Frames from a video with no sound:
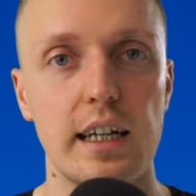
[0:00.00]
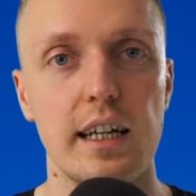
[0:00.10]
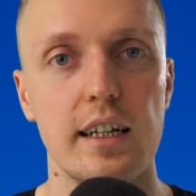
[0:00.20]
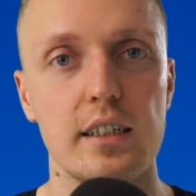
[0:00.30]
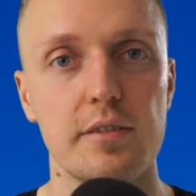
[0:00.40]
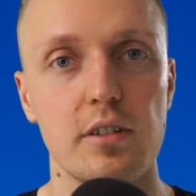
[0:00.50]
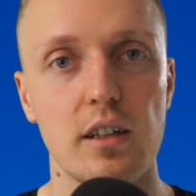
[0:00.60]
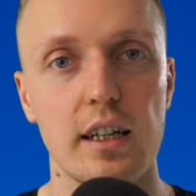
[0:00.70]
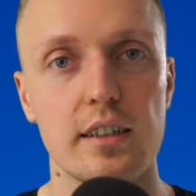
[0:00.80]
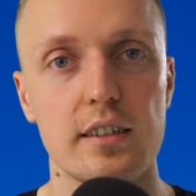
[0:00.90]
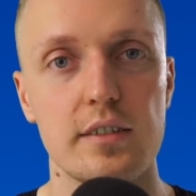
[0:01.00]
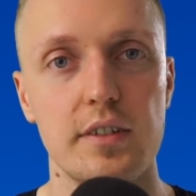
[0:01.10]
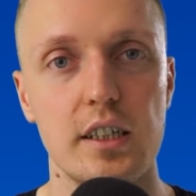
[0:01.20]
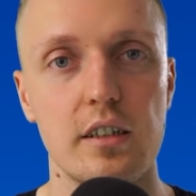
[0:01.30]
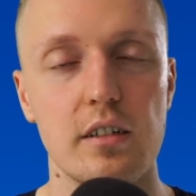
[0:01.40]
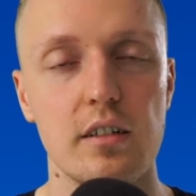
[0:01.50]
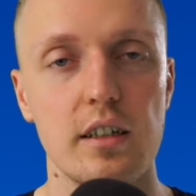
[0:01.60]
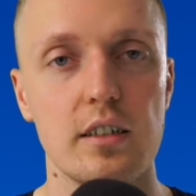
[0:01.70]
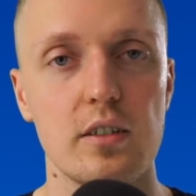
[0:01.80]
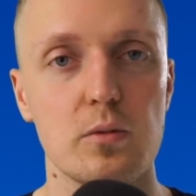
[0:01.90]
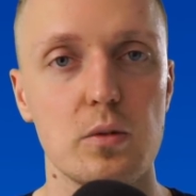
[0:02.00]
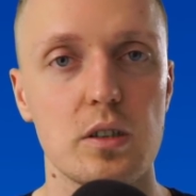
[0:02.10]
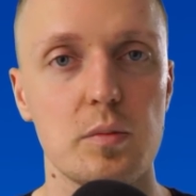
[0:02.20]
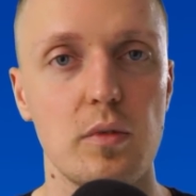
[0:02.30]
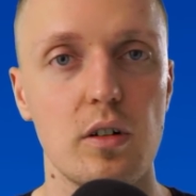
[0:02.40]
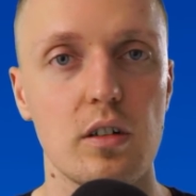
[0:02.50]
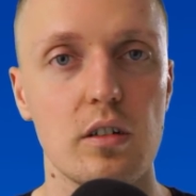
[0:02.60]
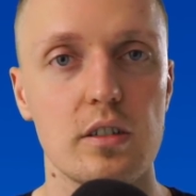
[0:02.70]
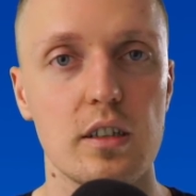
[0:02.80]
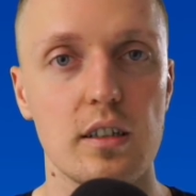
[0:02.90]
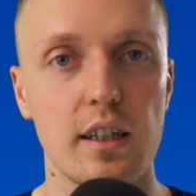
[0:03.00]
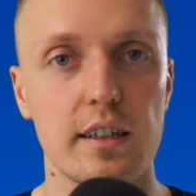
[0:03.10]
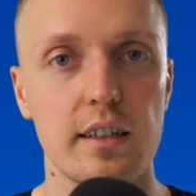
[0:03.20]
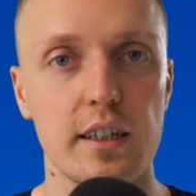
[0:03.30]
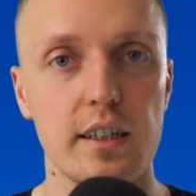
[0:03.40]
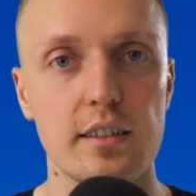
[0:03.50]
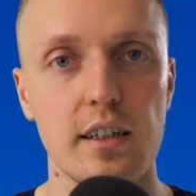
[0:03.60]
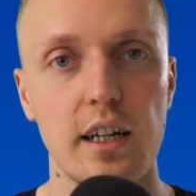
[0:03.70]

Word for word: And if you like this video and you want more content like this,